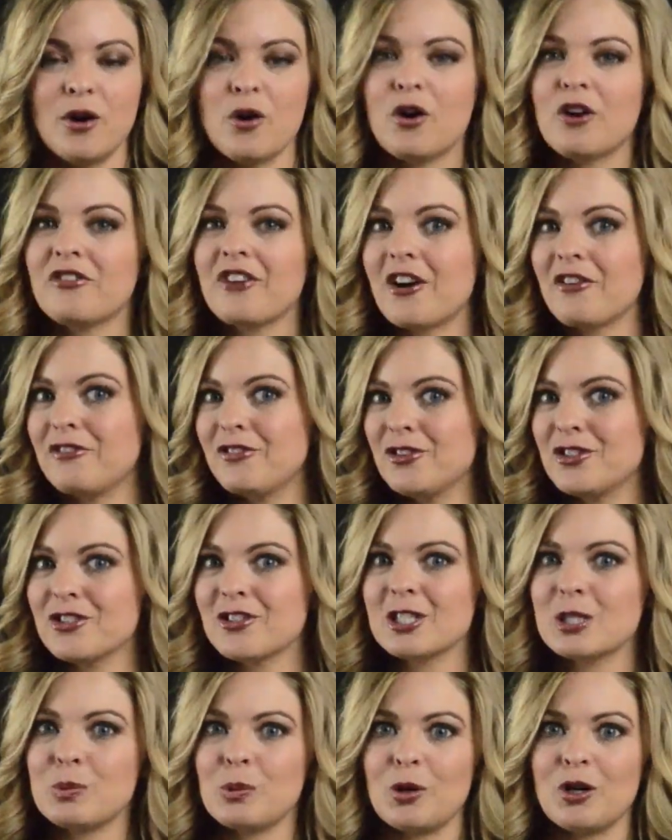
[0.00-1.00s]
Or if our future
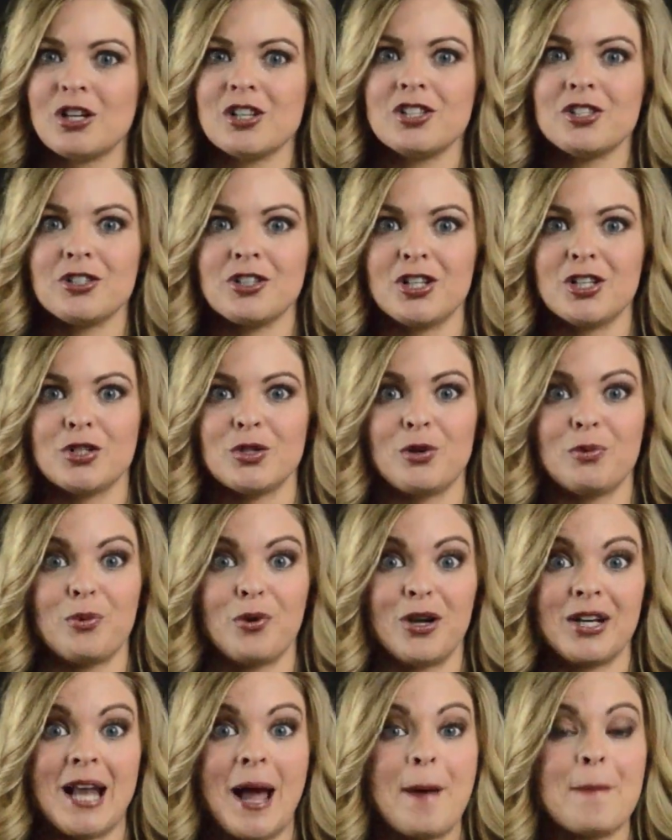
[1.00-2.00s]
explorers journey to a
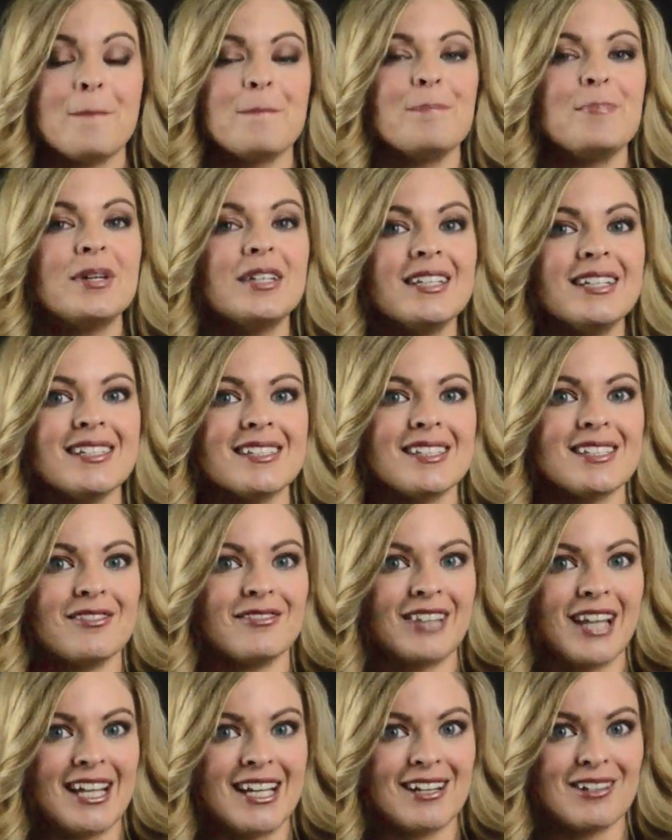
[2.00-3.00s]
point at billions of
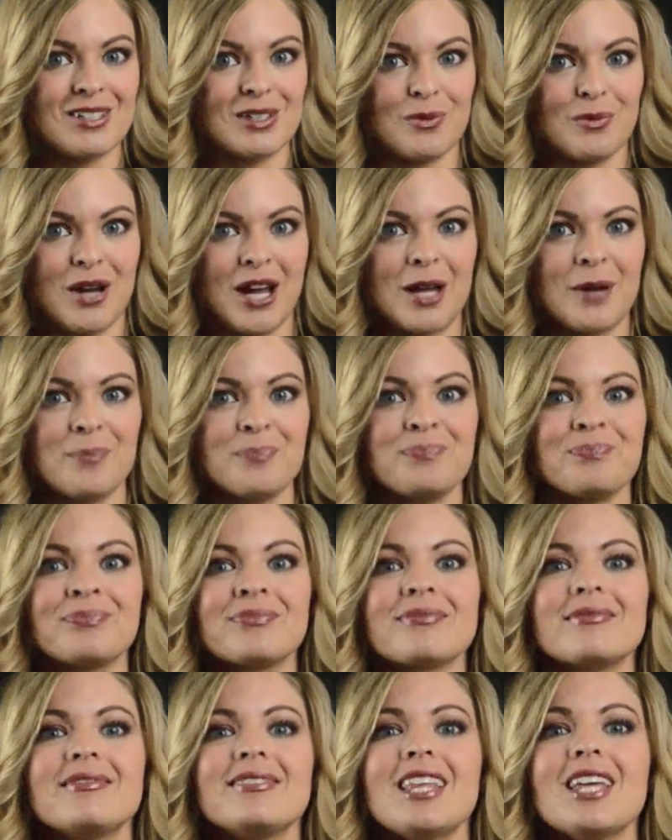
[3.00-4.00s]
light-years away,
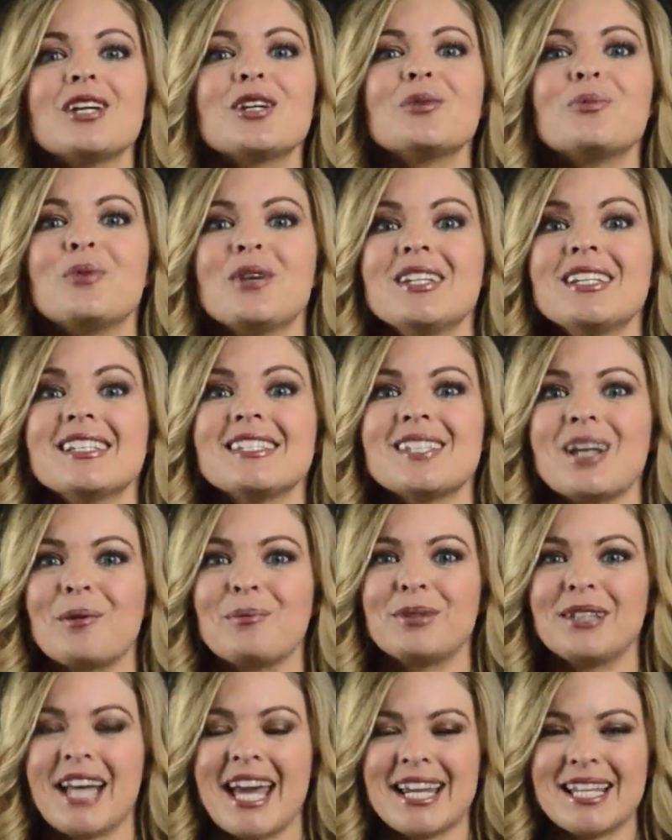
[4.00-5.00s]
they could witness our
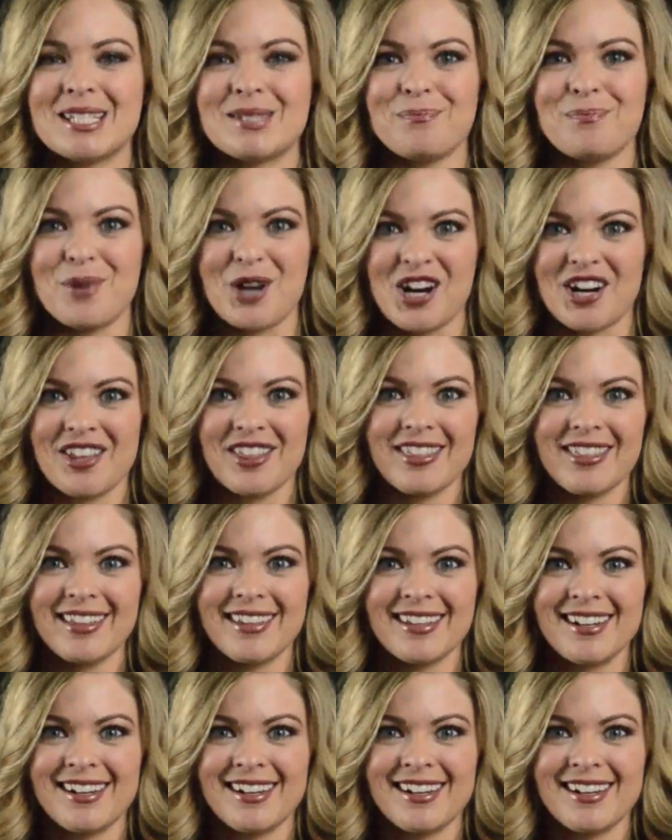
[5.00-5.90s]
planet's birth.